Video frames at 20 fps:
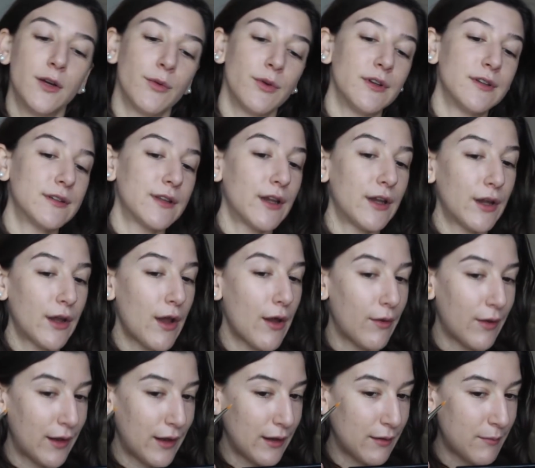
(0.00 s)
we're just going to
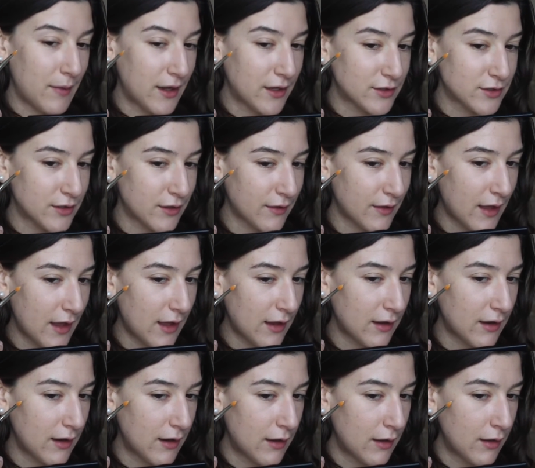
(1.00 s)
go in and make sure
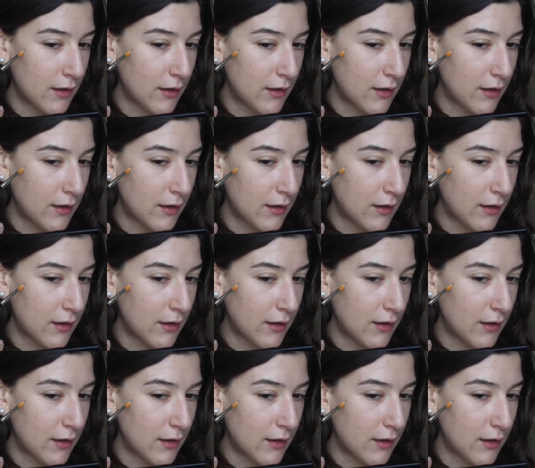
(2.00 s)
that